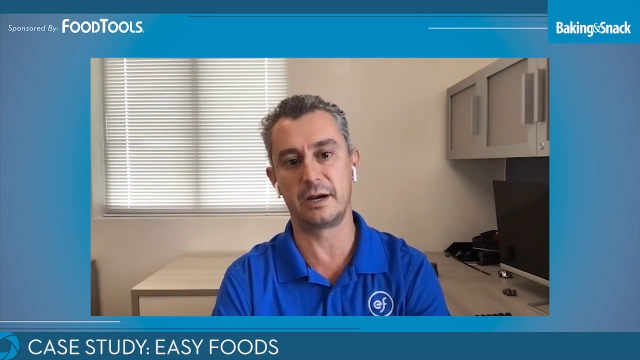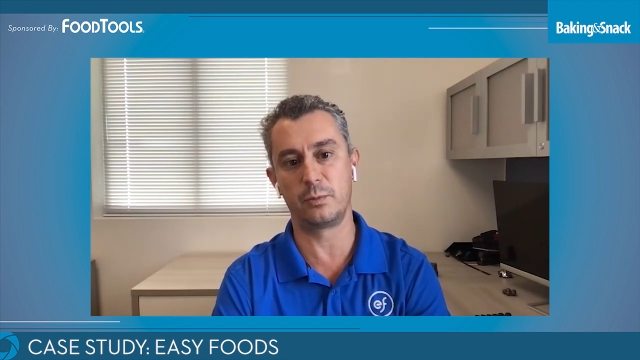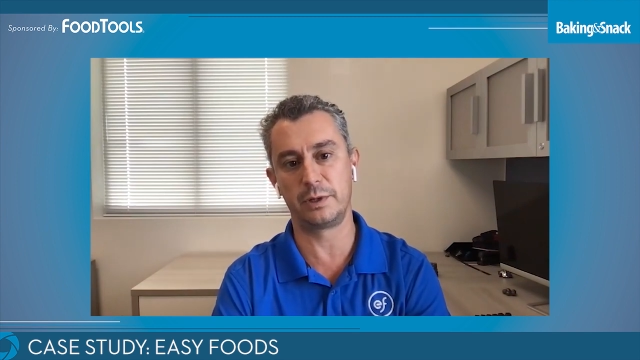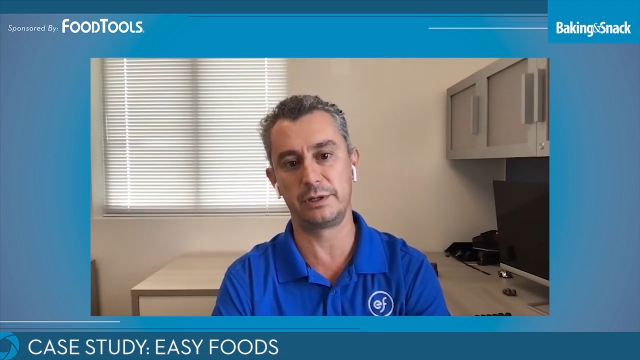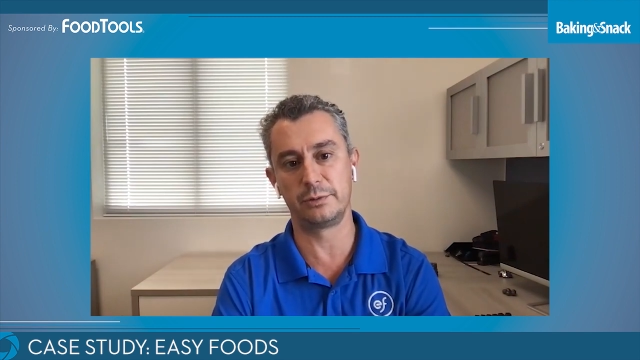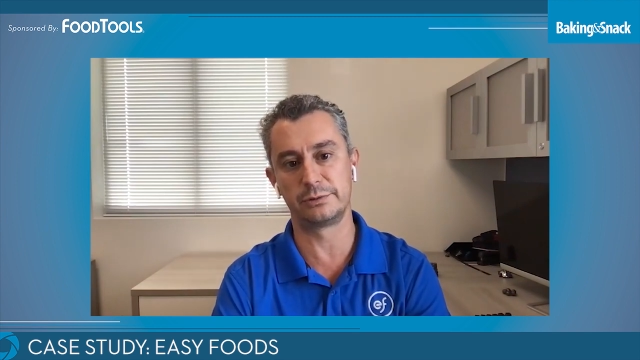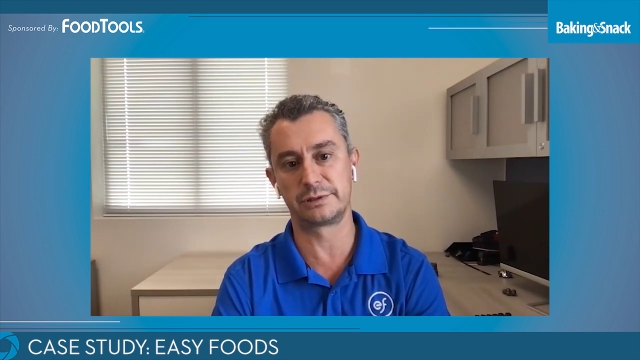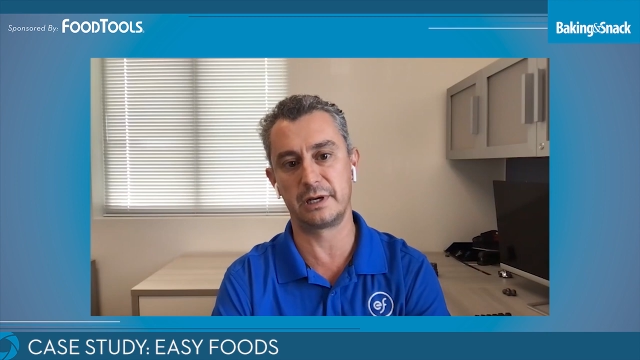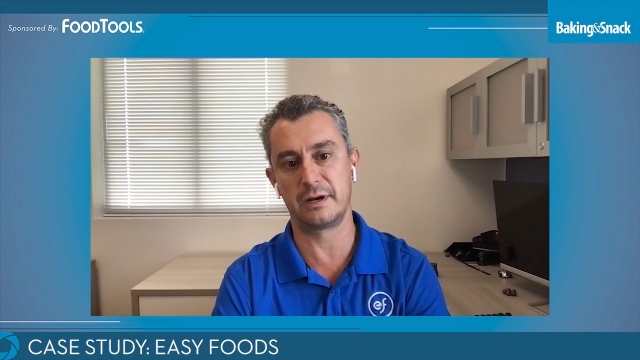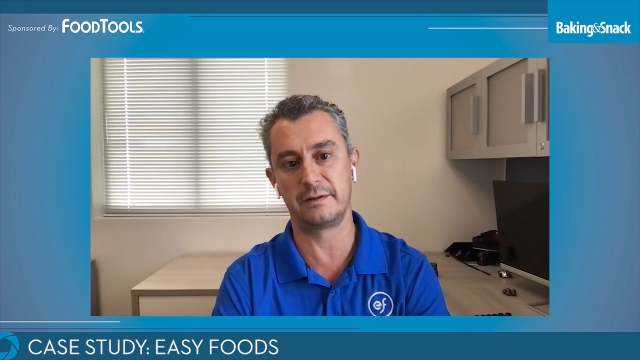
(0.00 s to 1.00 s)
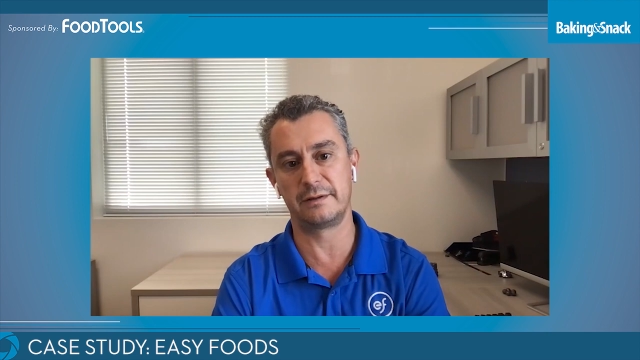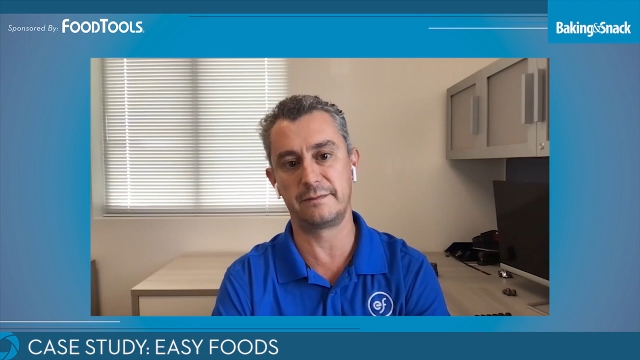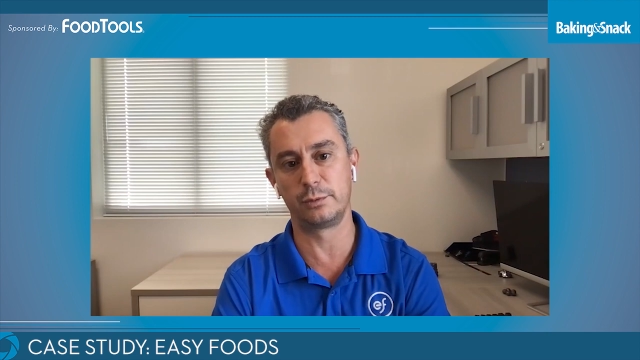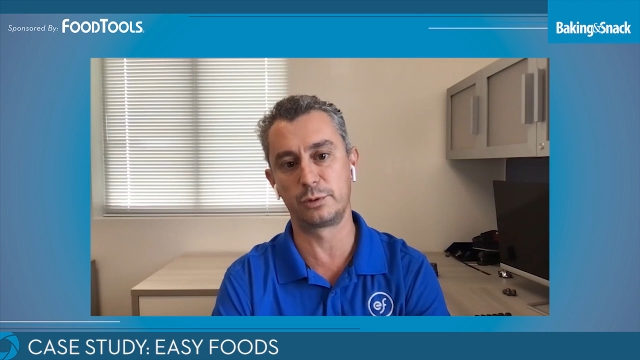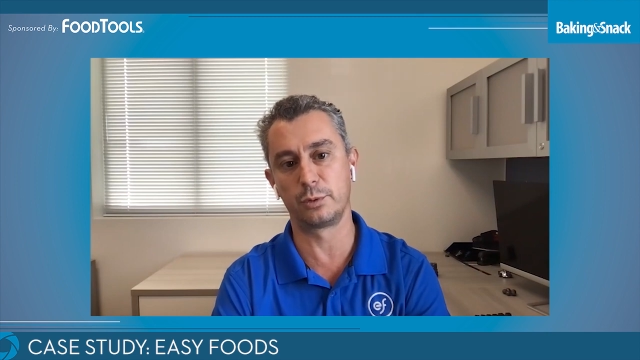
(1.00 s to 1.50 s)
we use the
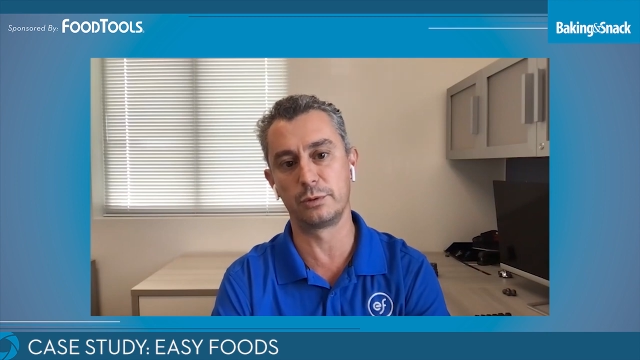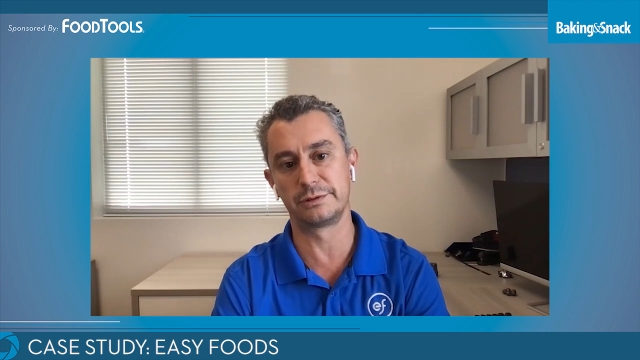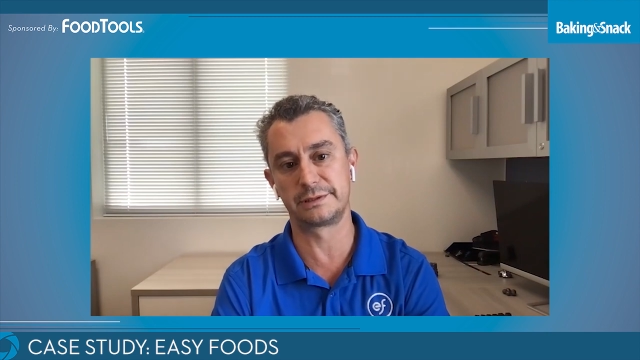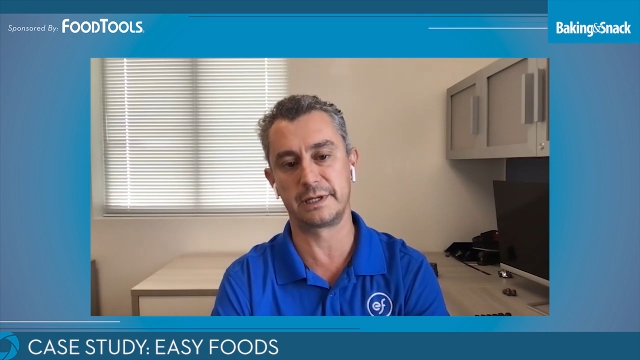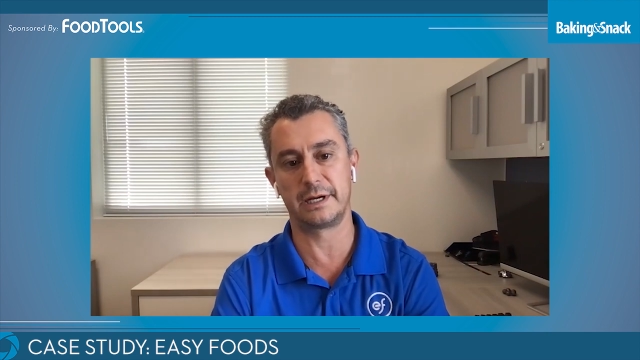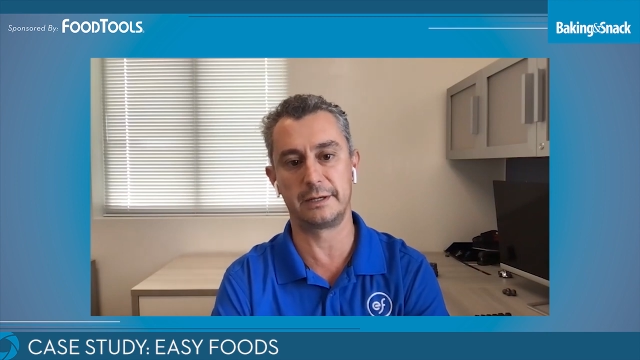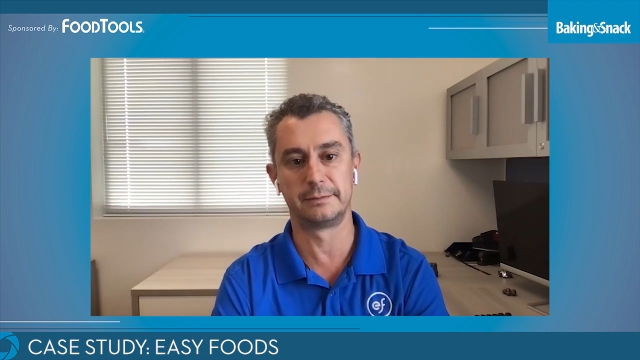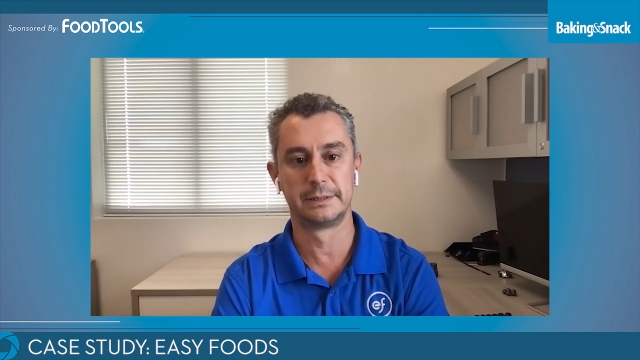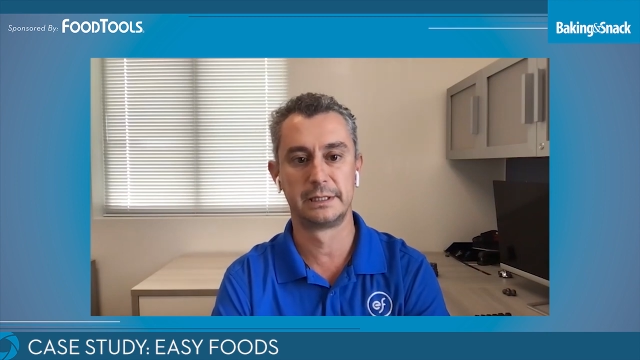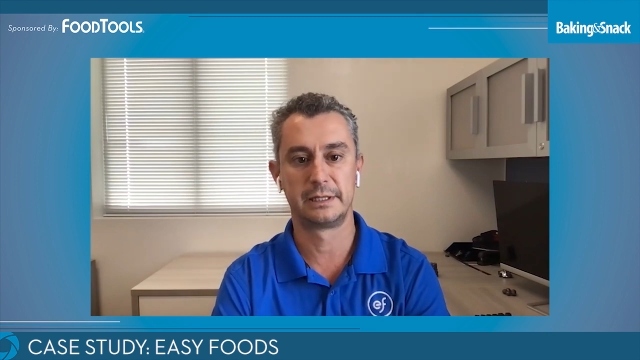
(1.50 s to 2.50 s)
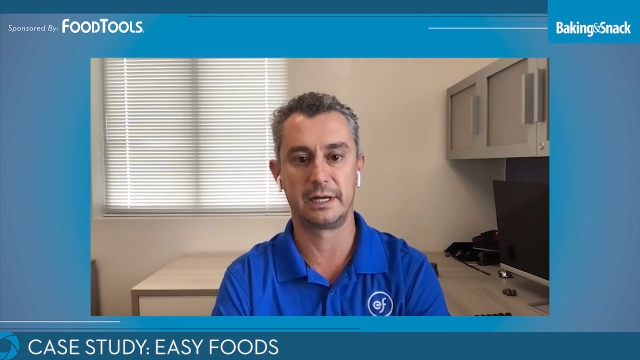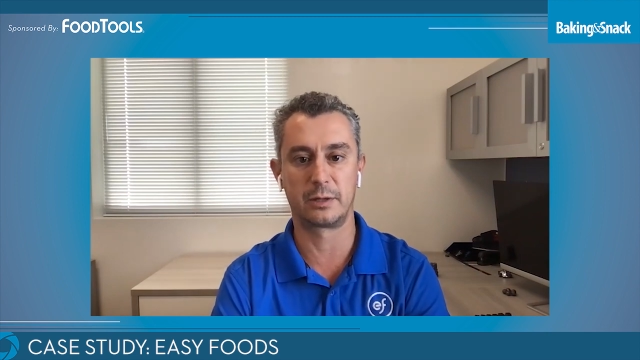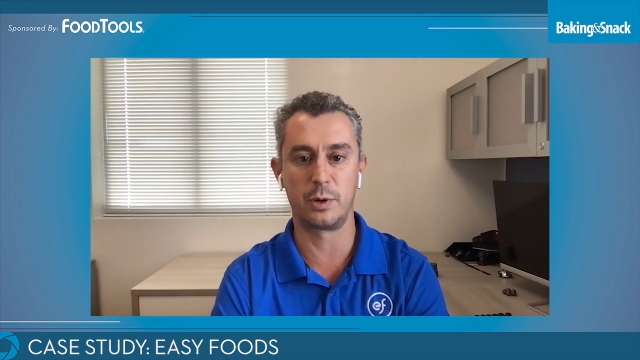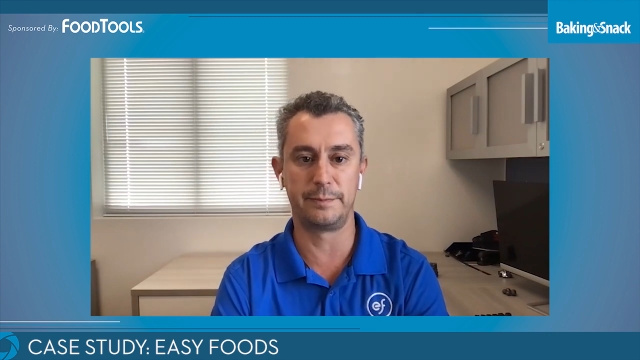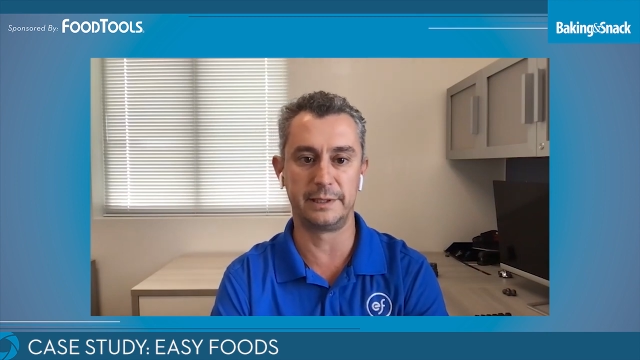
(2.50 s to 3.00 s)
FoodTools
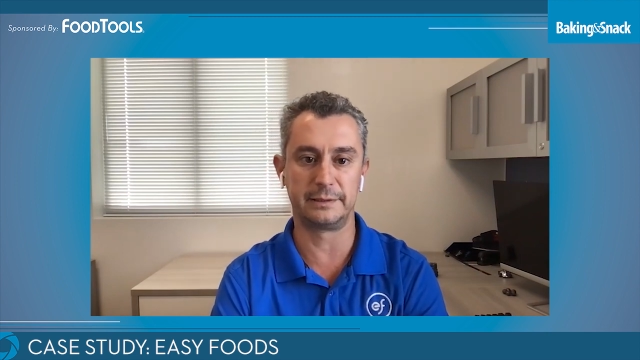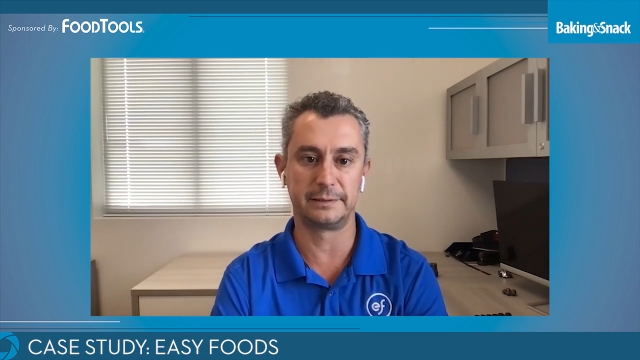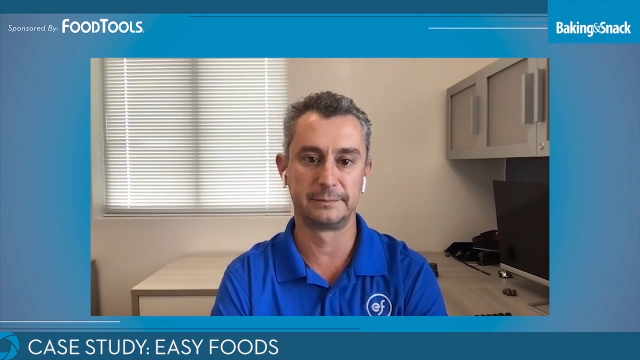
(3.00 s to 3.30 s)
equipment.